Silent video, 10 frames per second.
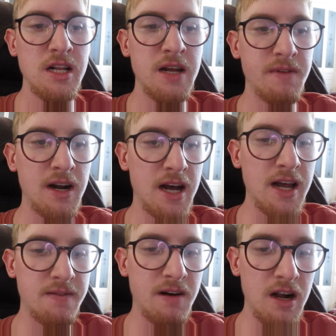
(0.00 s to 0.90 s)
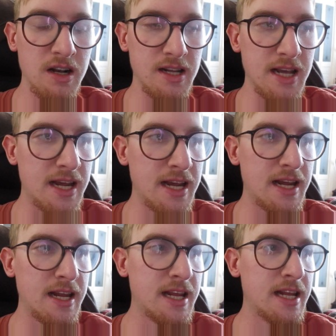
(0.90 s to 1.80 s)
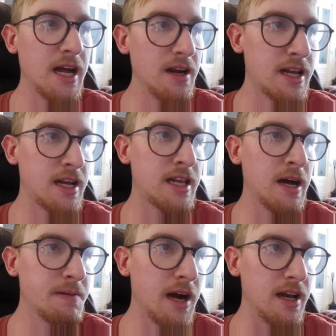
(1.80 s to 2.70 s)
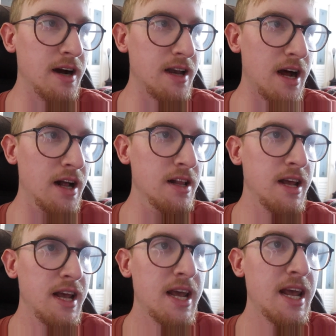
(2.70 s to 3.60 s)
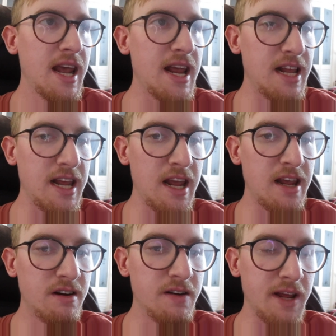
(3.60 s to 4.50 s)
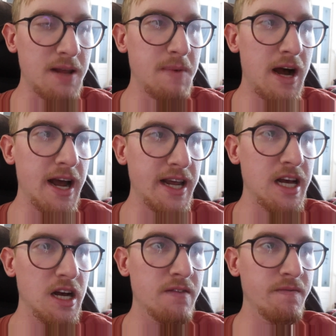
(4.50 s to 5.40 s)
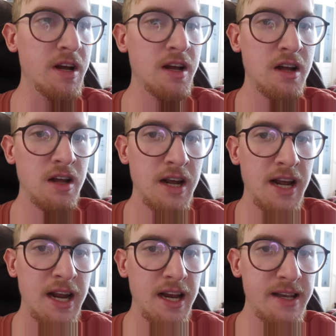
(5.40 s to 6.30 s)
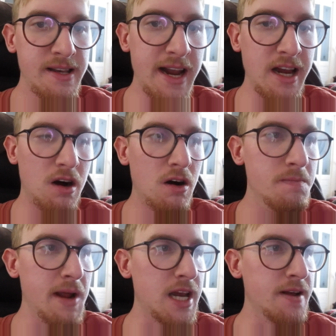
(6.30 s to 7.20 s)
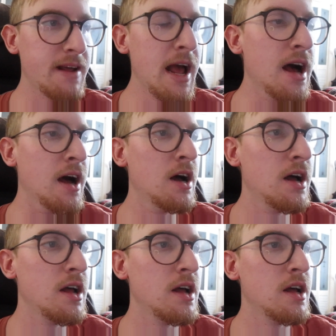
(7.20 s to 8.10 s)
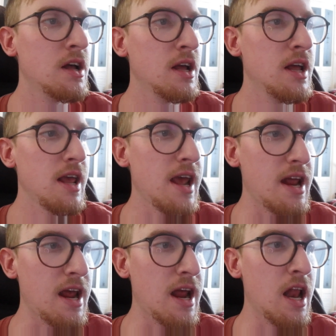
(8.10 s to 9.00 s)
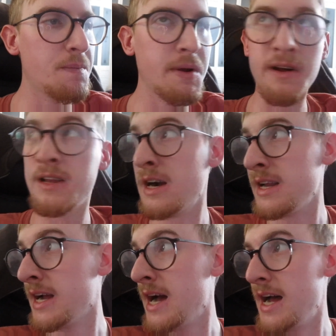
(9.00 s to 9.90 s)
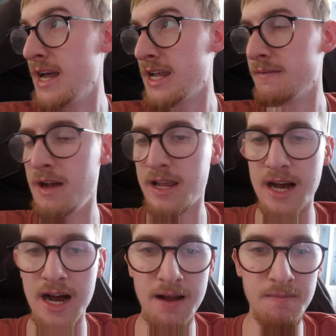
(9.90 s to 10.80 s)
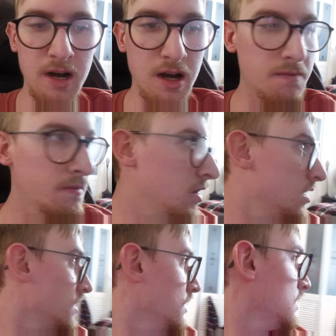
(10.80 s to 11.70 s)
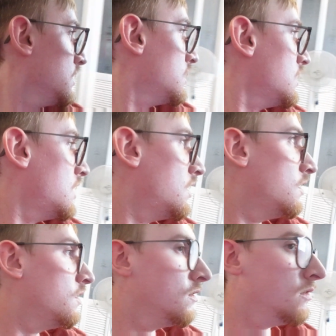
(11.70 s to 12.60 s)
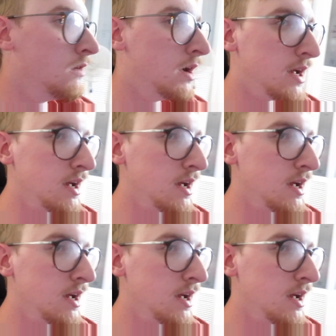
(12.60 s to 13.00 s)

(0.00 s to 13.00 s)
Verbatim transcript: live on us while just stop, stop talking now and I'll uh, enjoy the rest of my um, day at home and uh, yeah. And, I'll be talking to you guys once I'm um oh